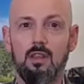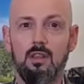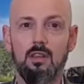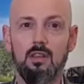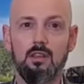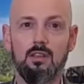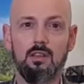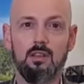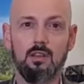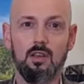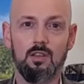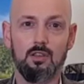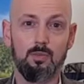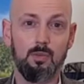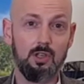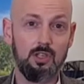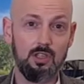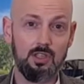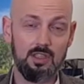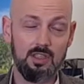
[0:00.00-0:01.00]
this
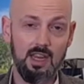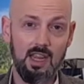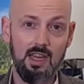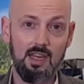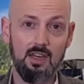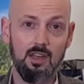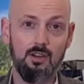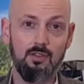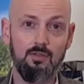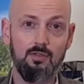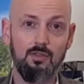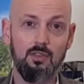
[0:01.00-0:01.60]
auspicious date of